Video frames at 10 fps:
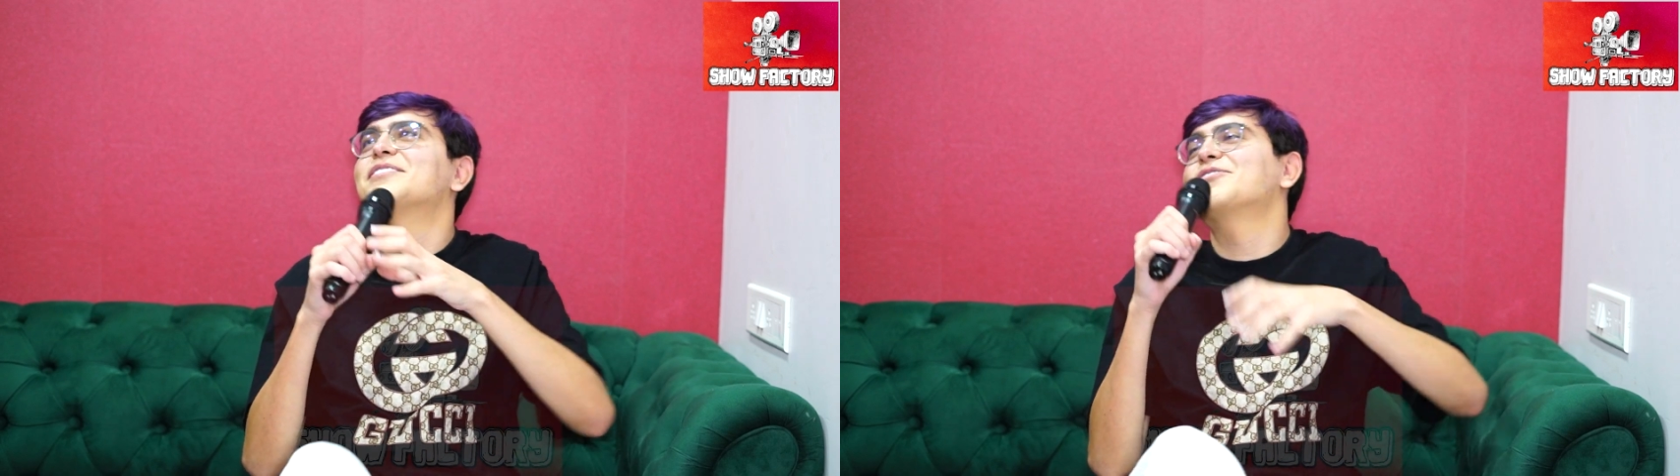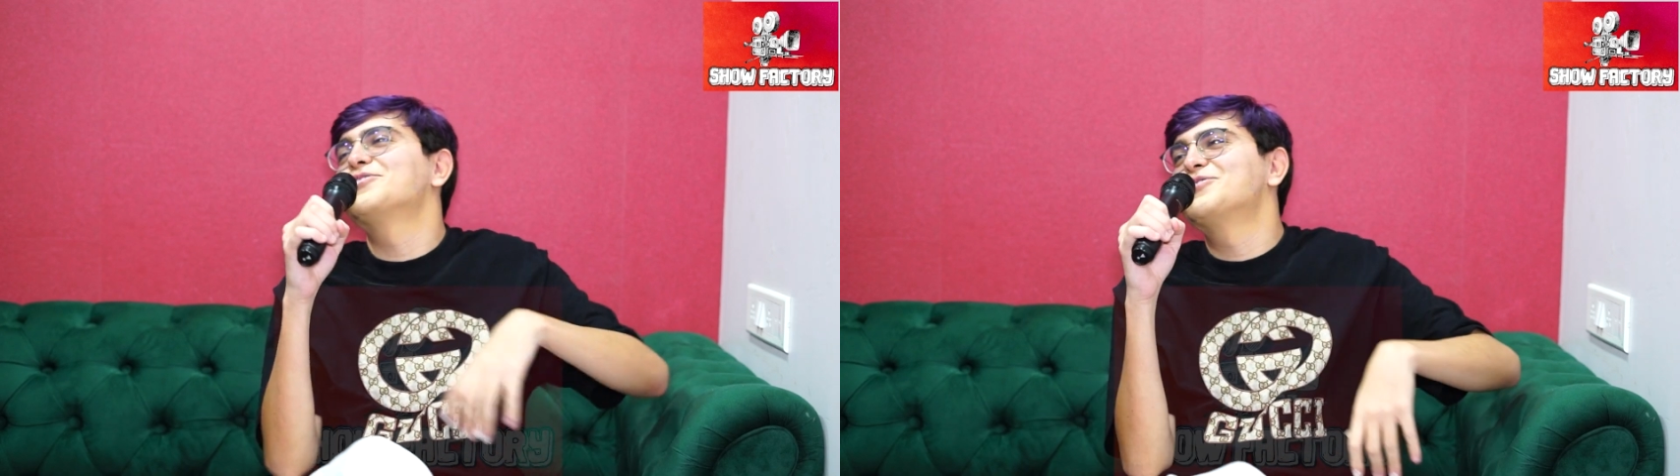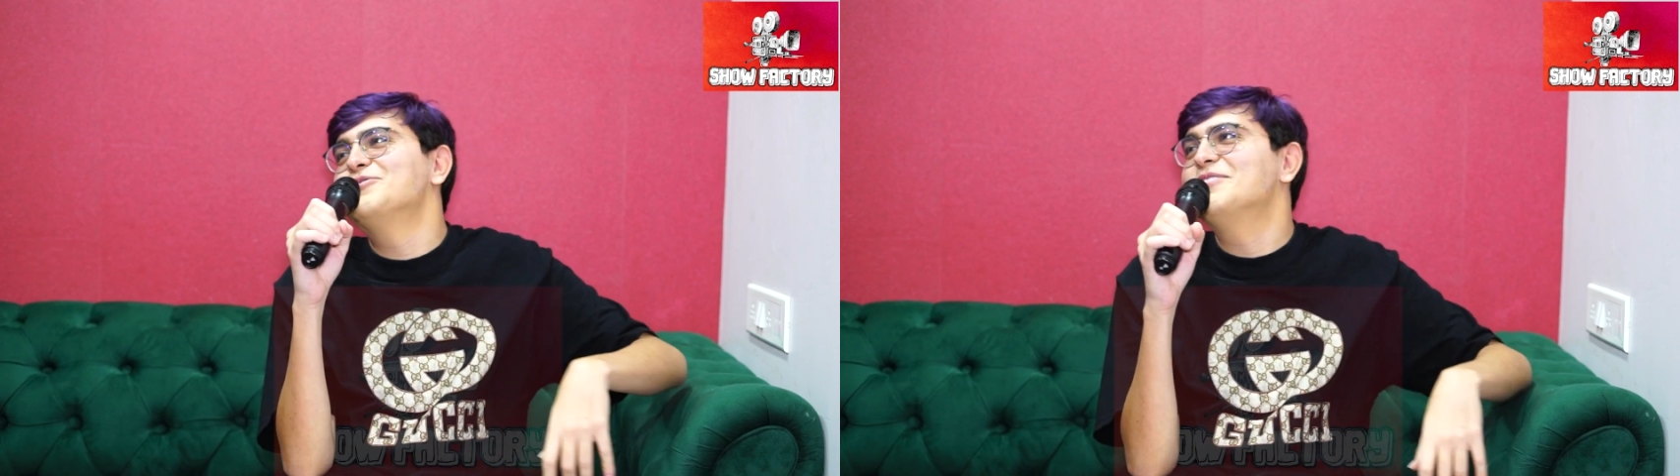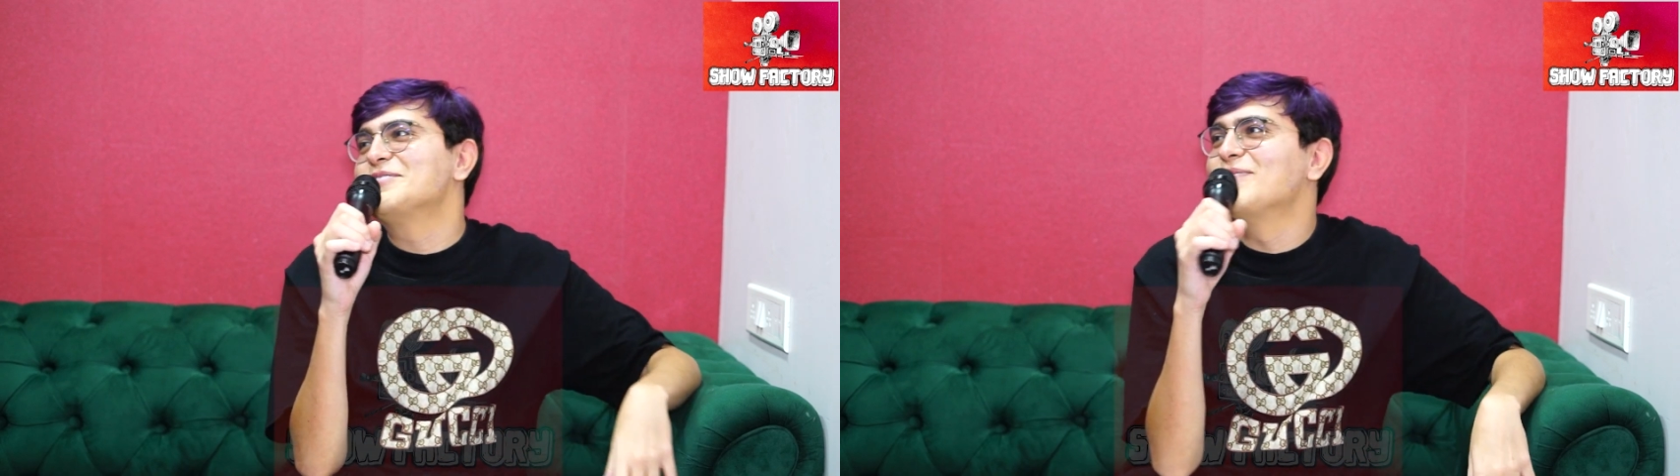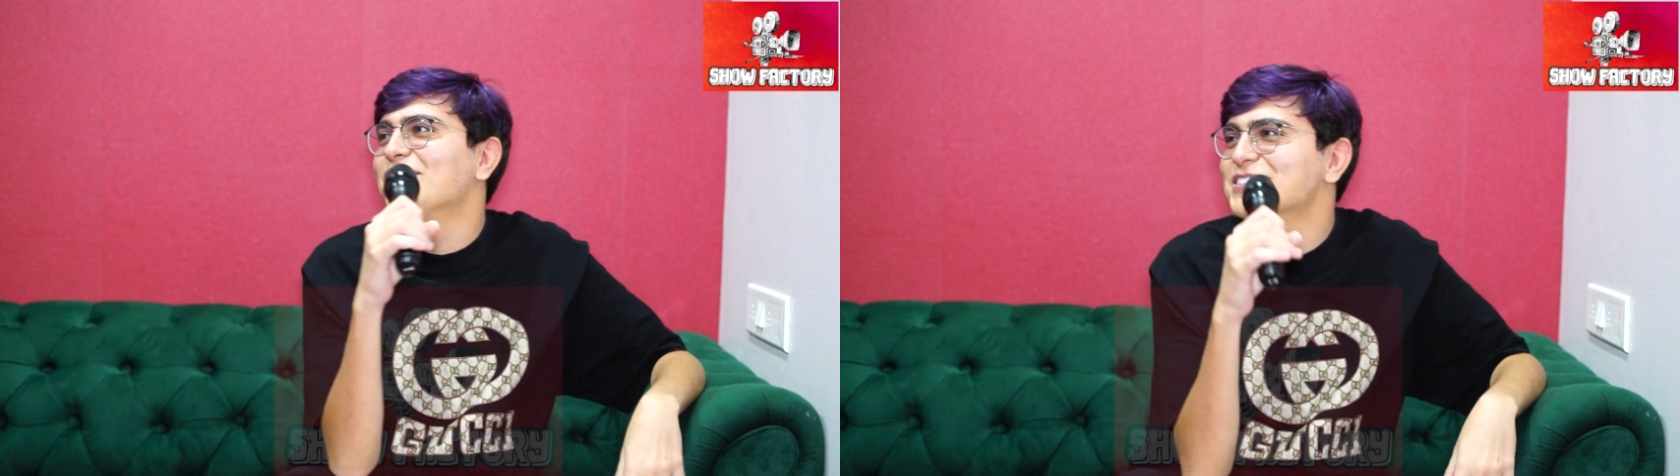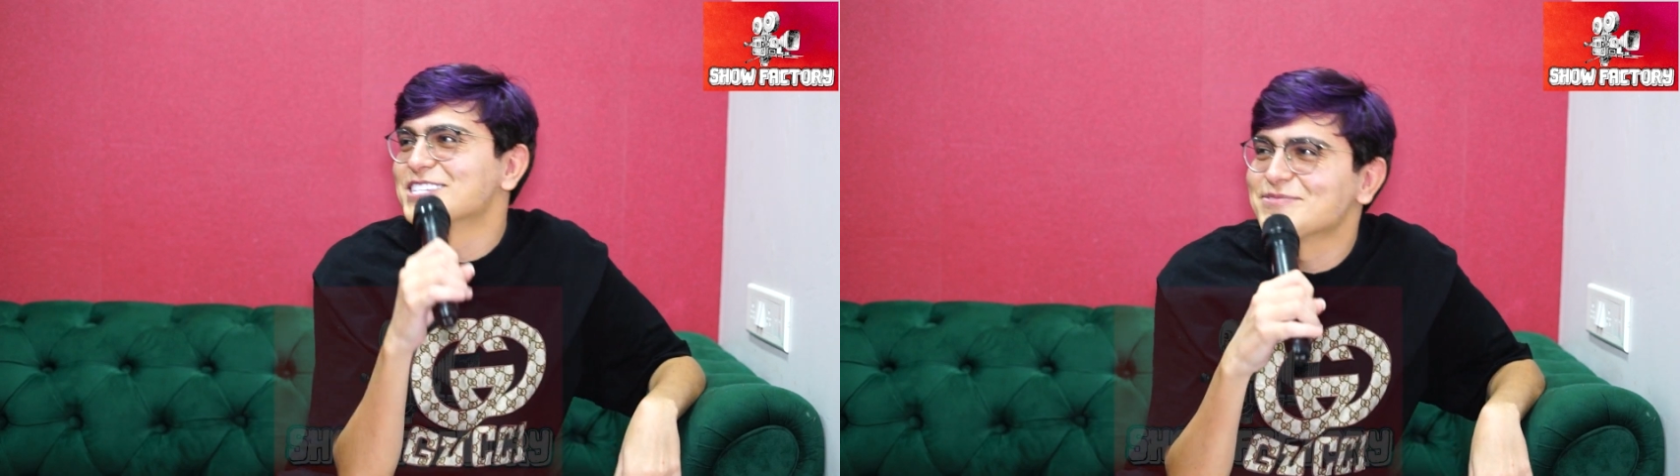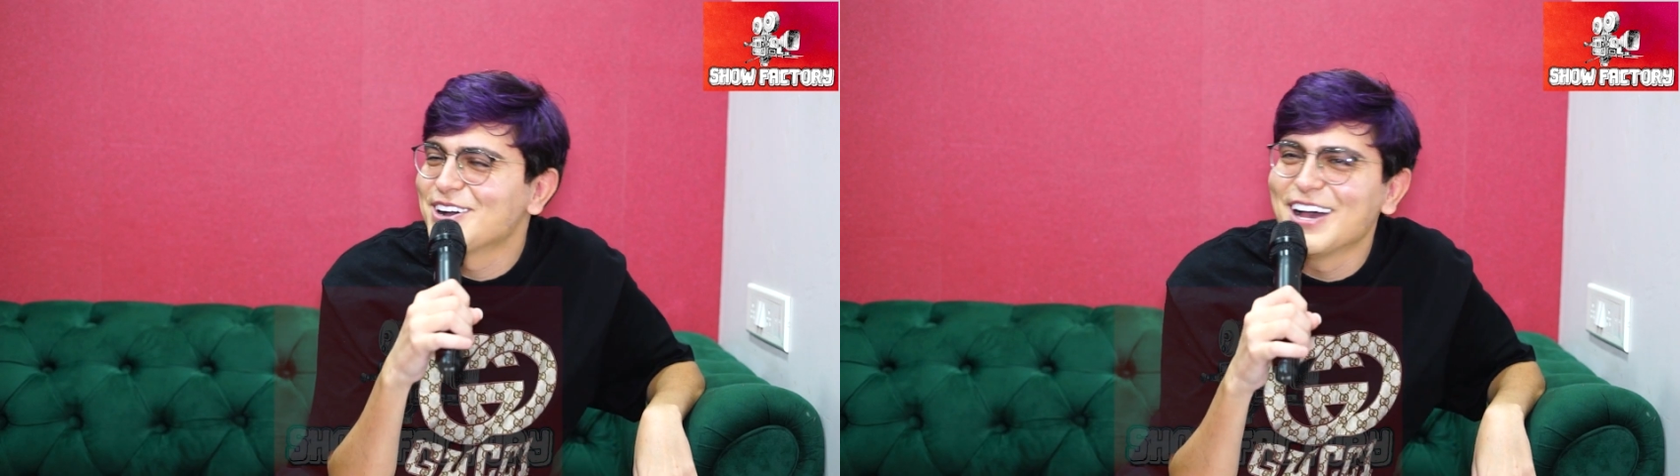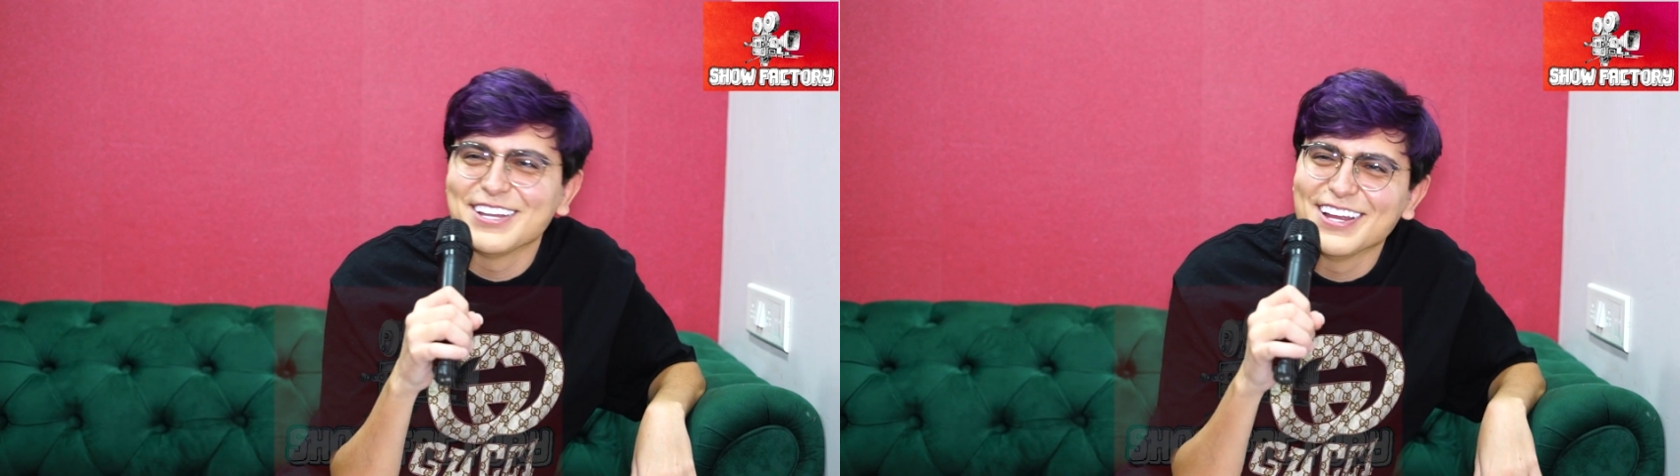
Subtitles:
I've got so many embarrassing moments.